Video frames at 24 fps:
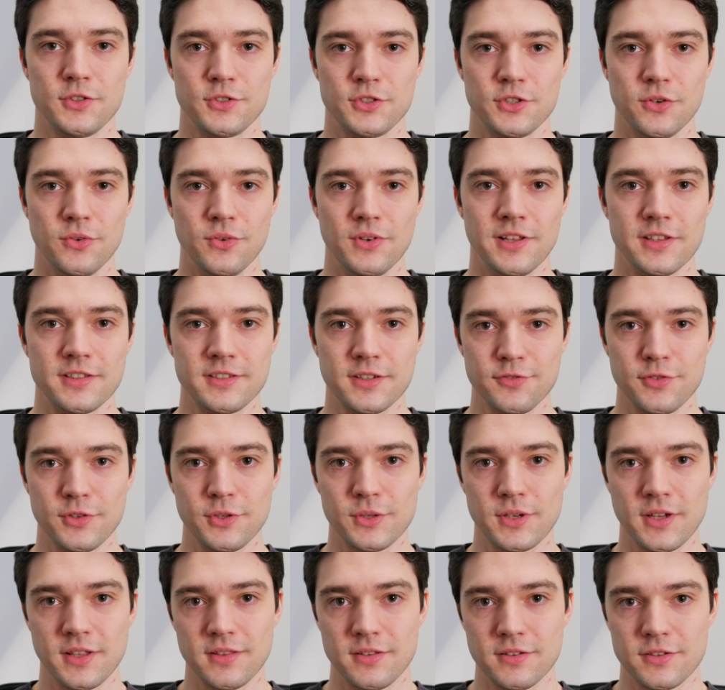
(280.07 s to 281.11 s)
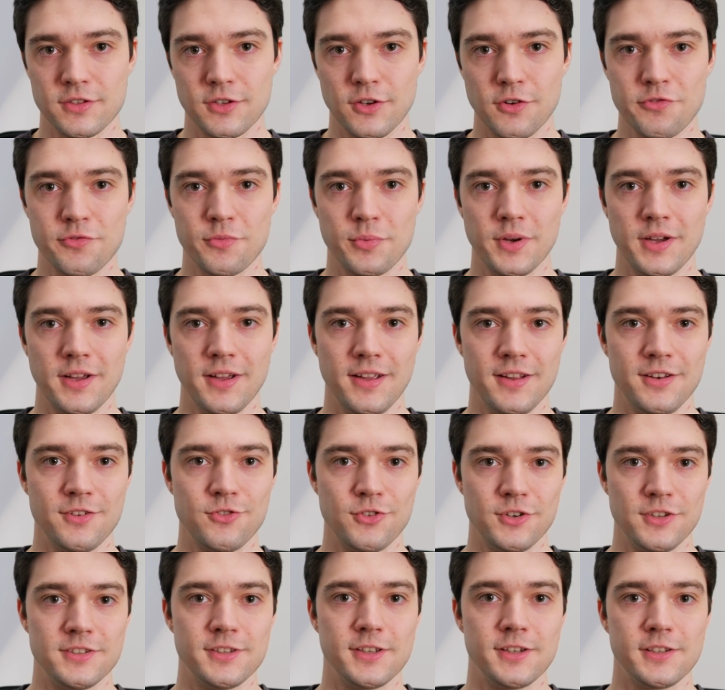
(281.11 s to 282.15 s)
So let's have a look at the software
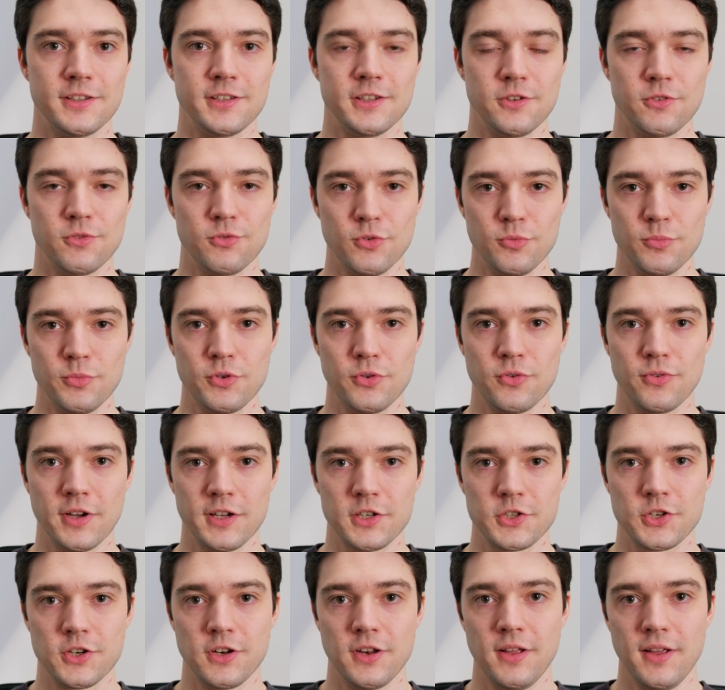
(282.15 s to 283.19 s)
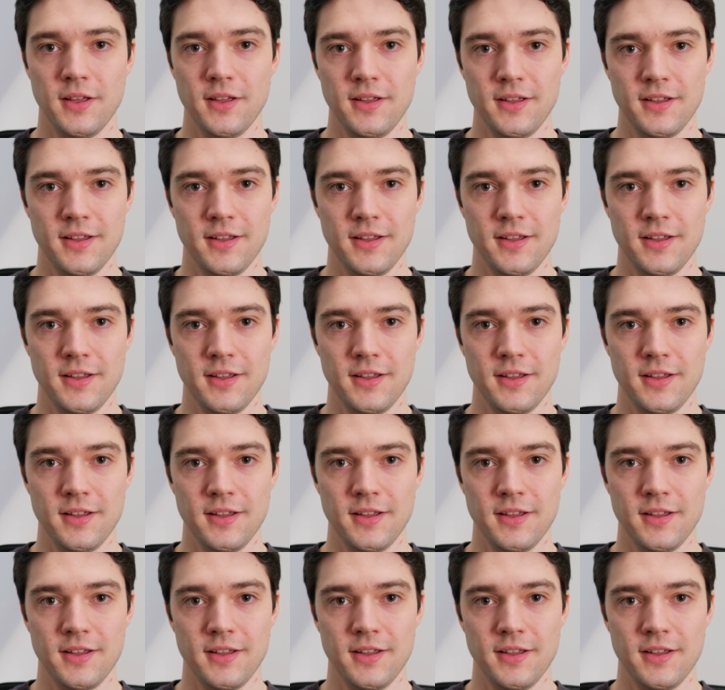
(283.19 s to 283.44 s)
and resulting room correction,